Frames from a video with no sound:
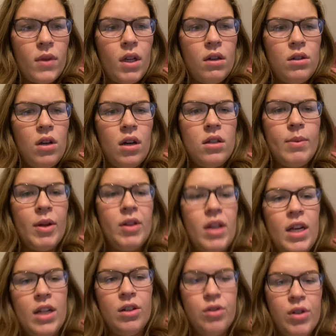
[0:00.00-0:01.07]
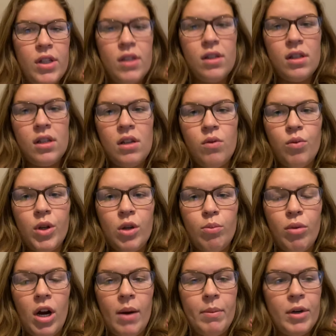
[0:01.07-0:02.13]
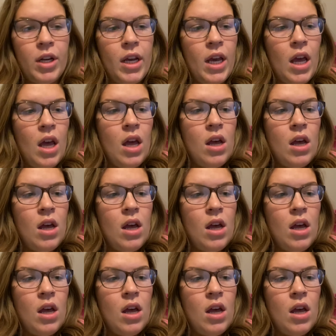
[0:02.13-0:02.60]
Talked about the interest in real property.